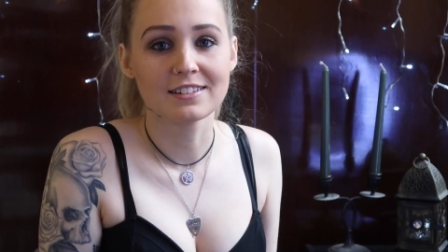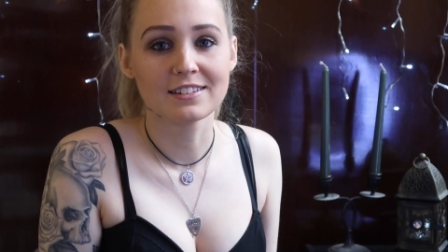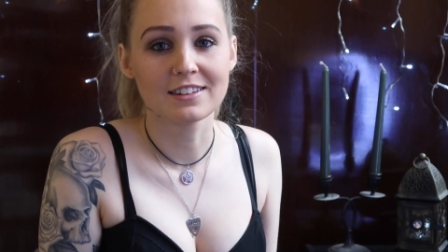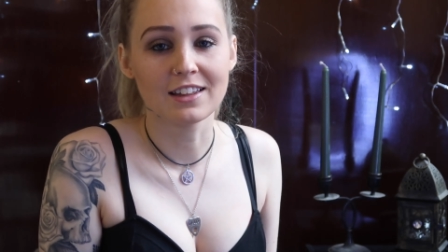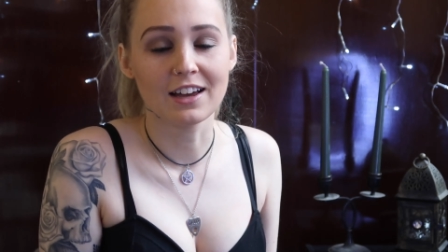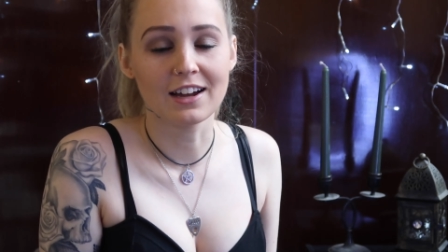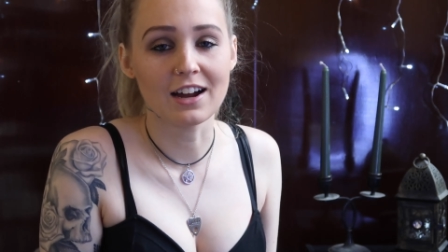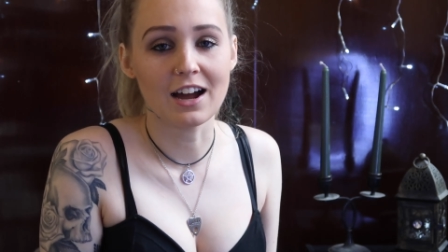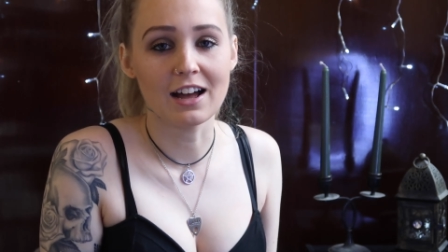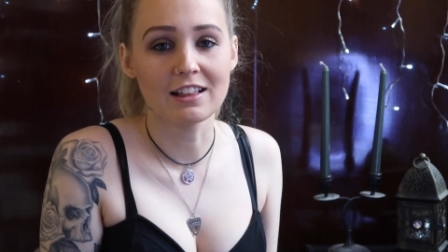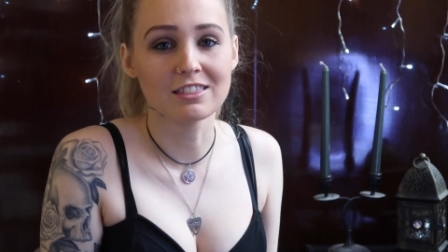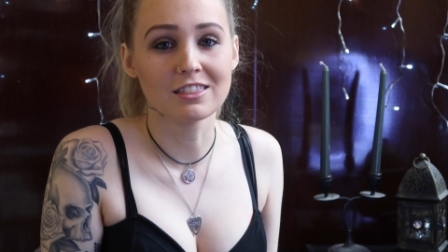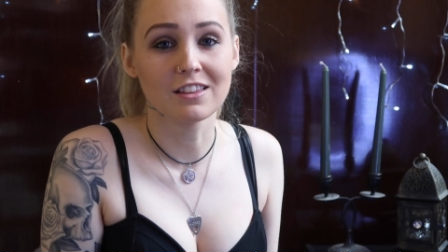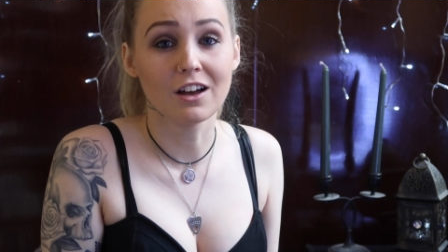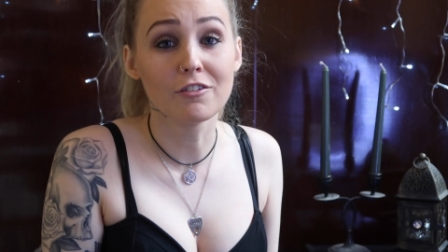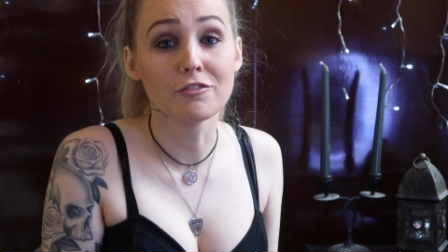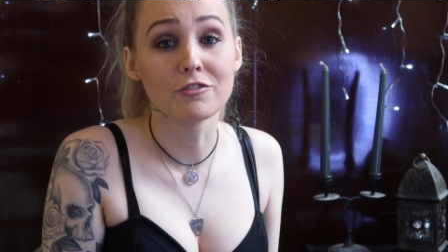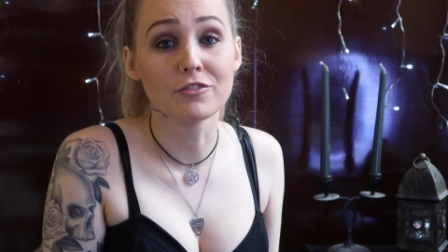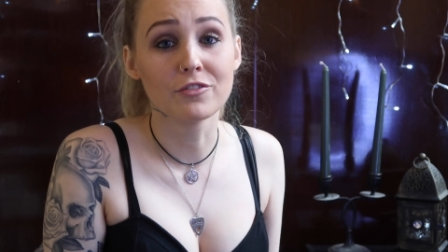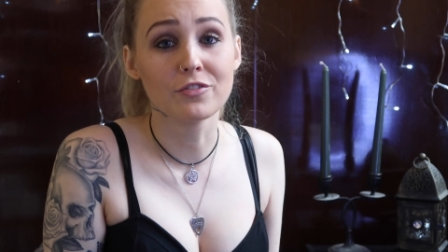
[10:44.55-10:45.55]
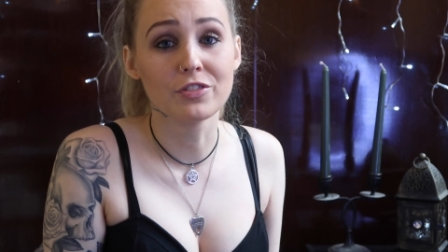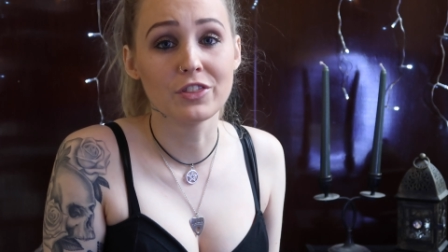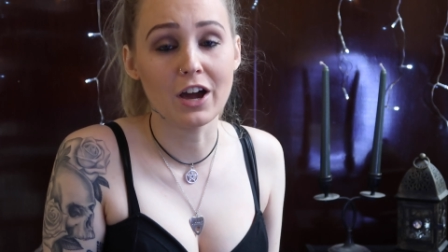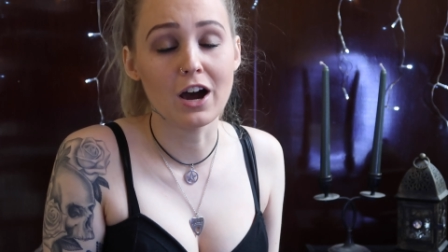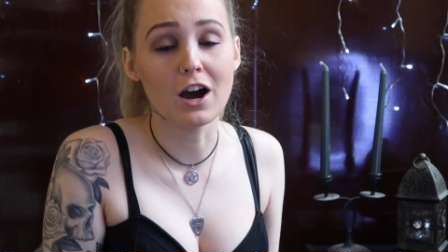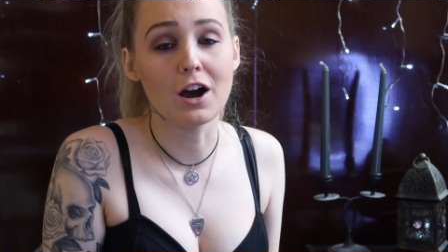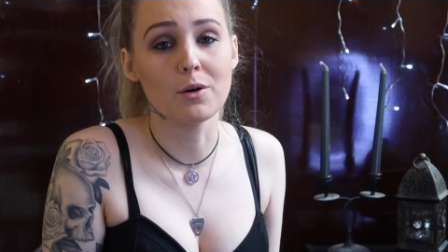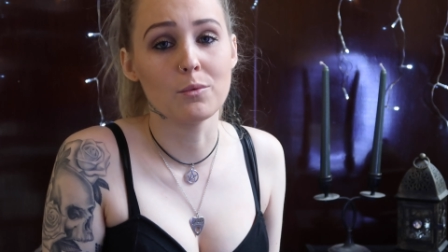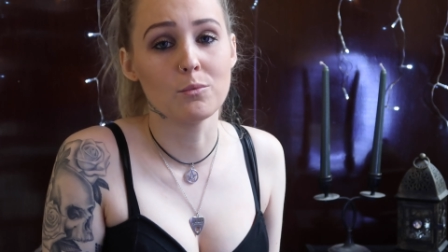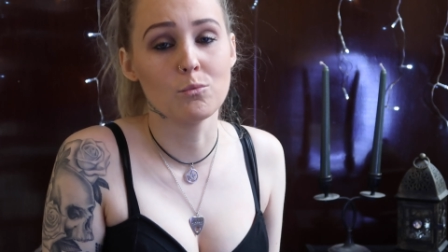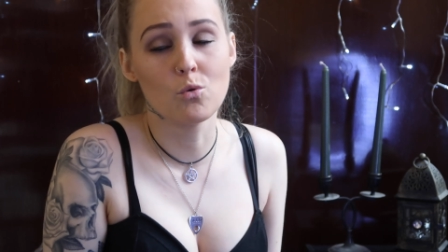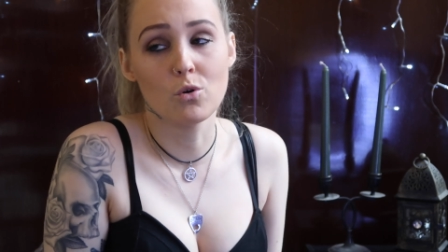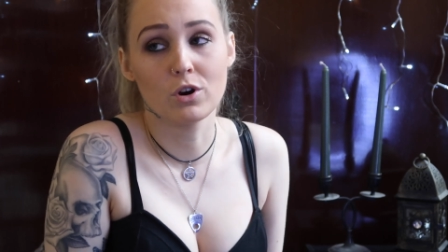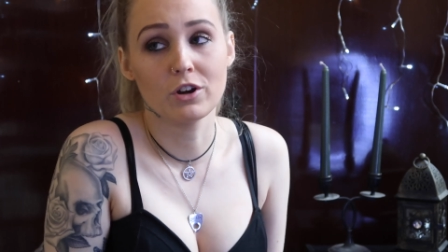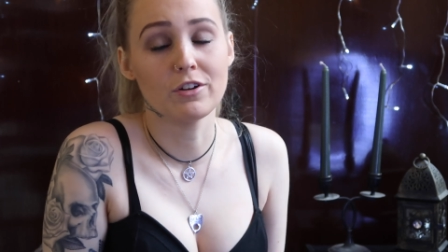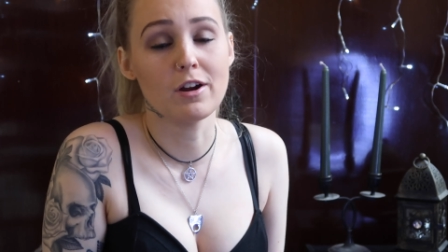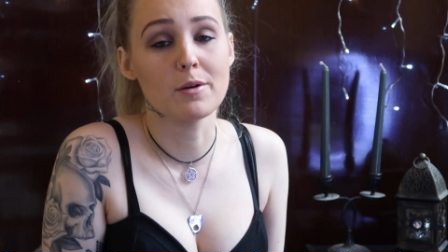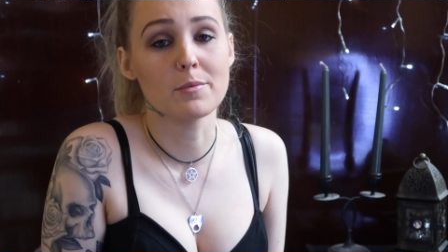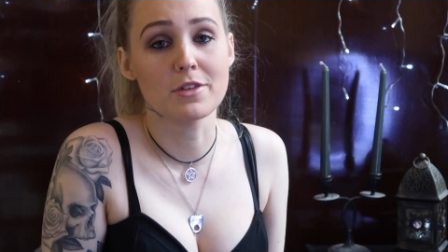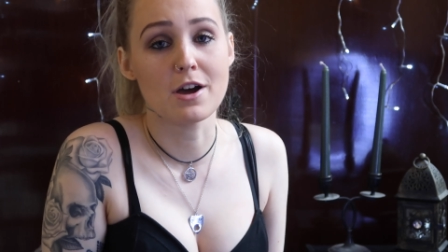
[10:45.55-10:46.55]
Like, I love
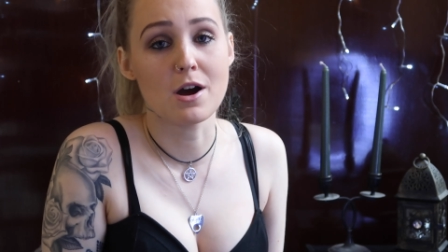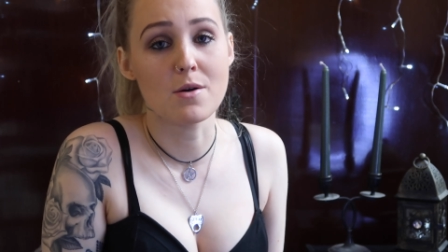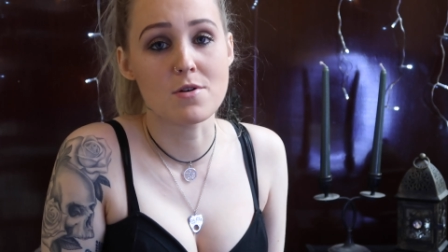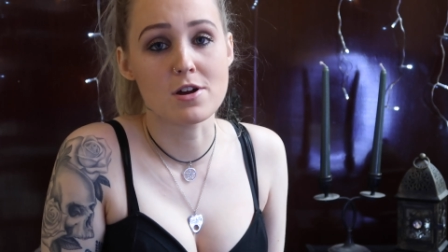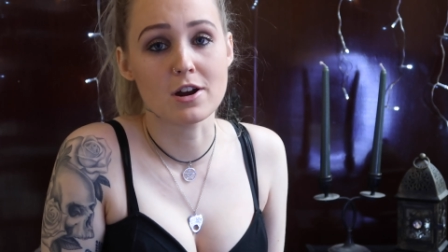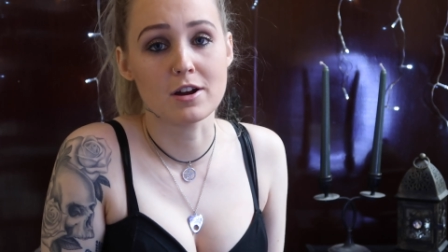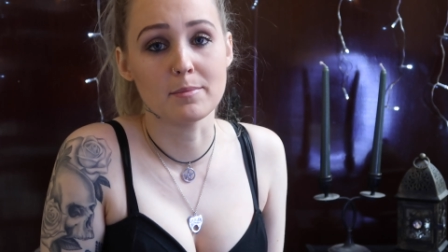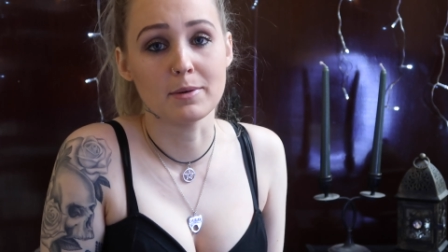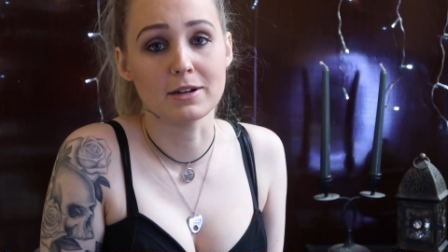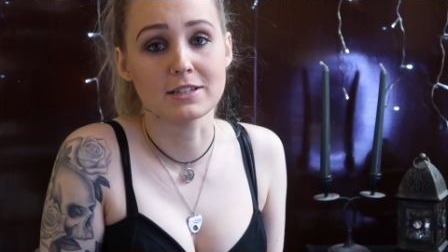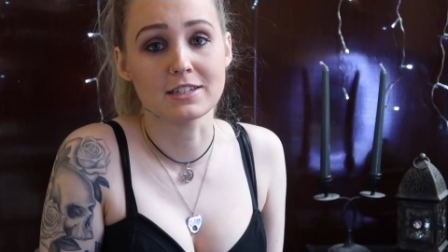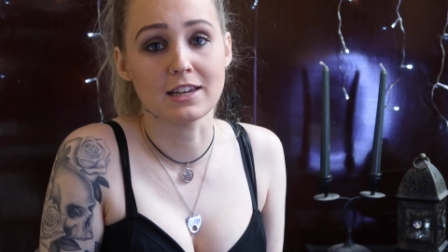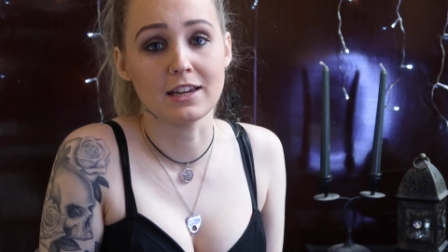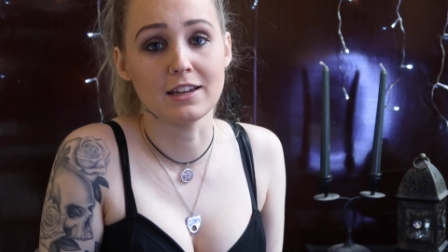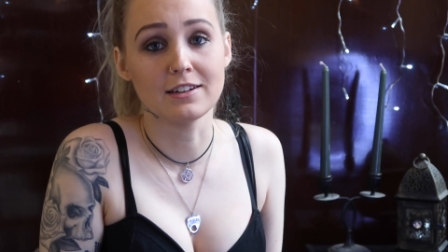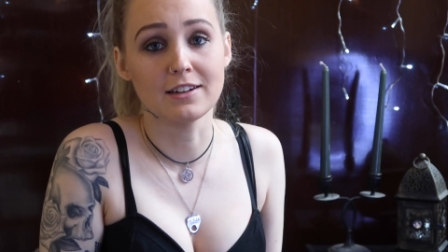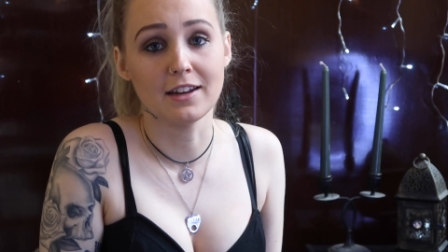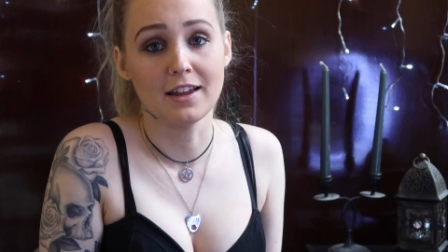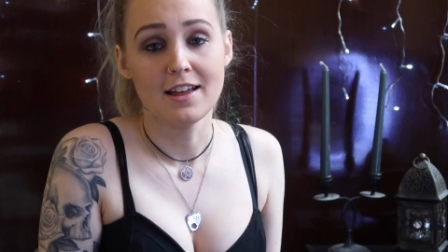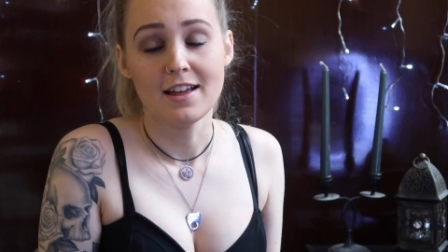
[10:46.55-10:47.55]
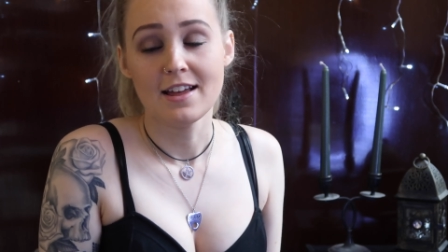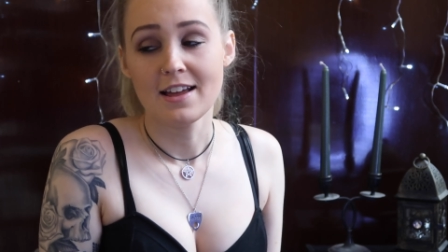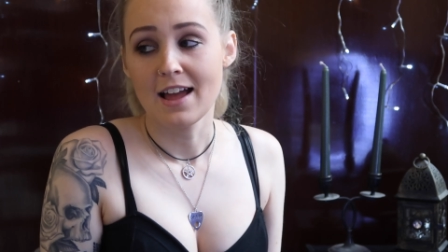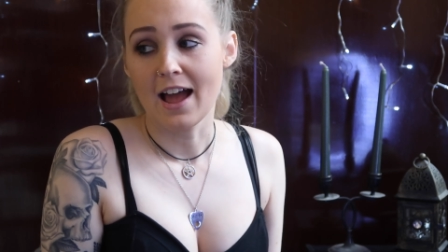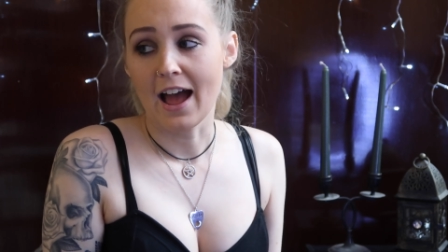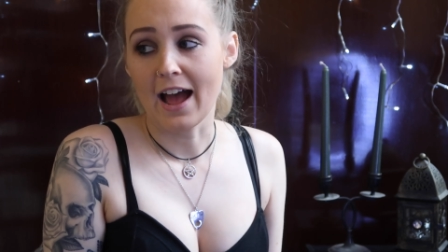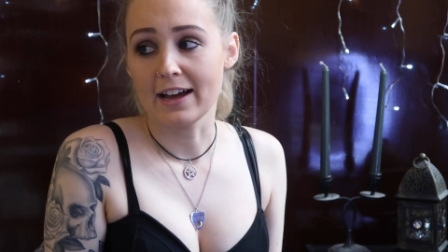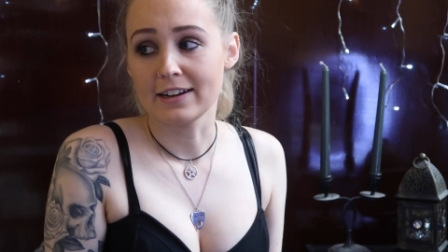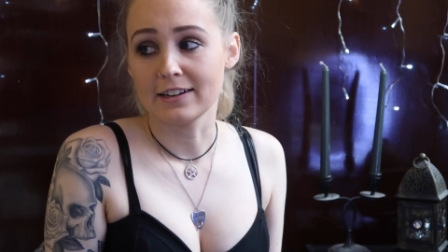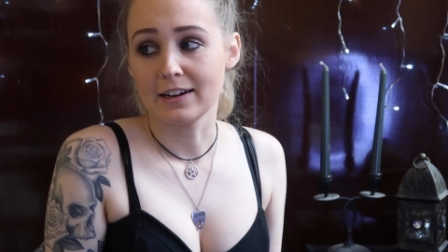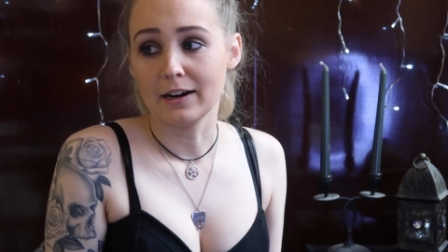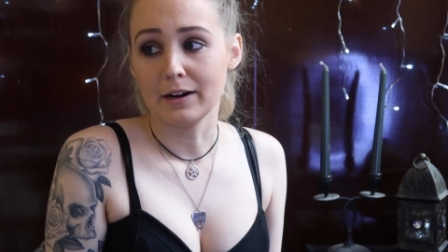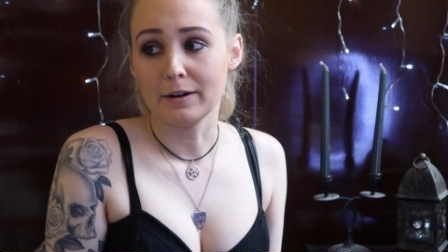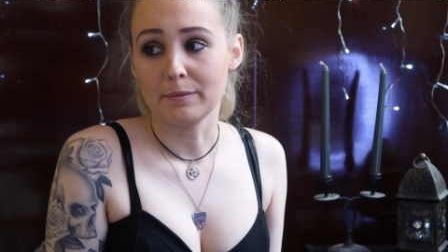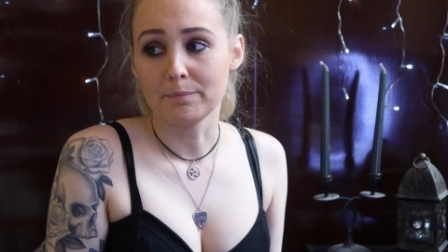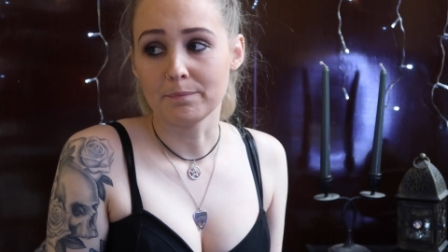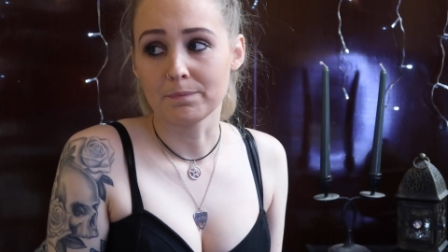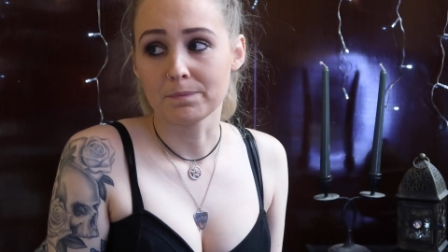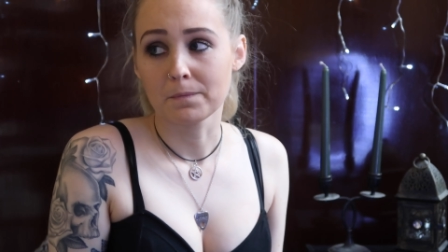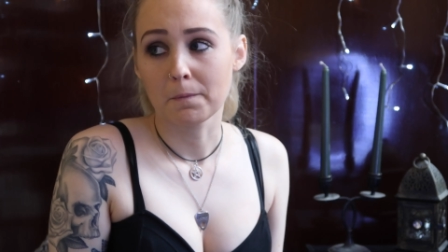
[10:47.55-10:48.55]
walking around with artwork on my skin,
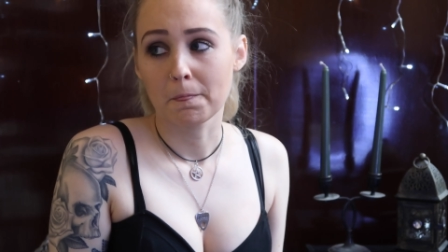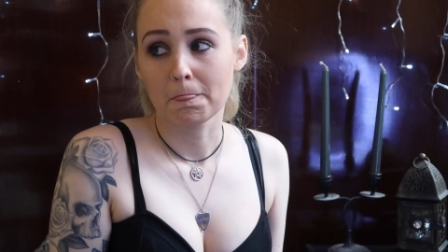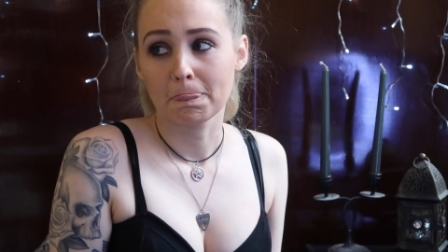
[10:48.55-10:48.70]
and